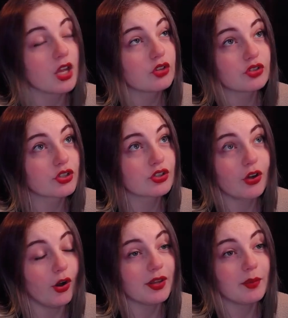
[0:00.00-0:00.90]
just
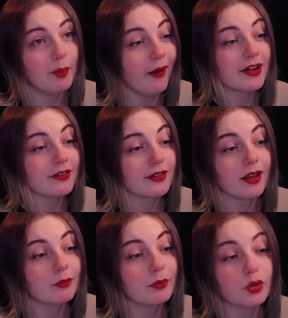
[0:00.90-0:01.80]
call it part of an
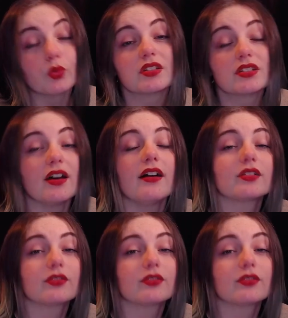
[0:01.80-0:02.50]
unbeknownst to us